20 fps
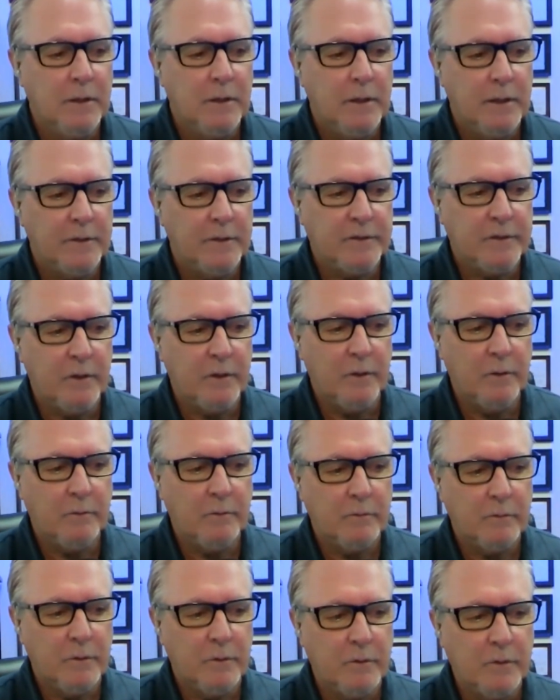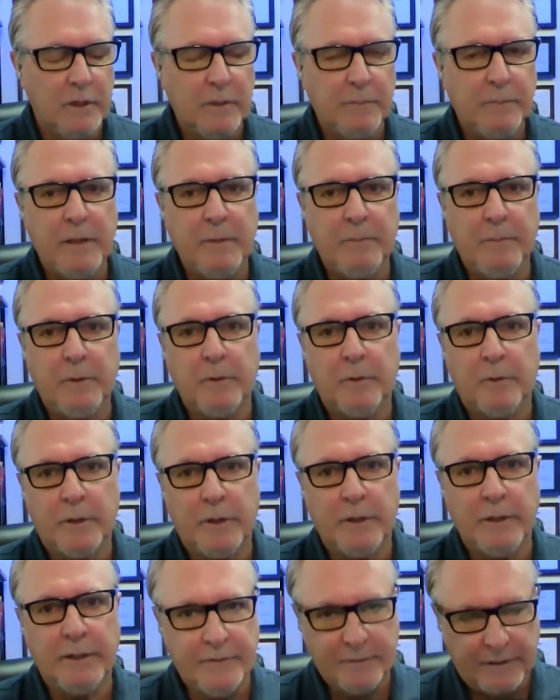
And so you need people who are going to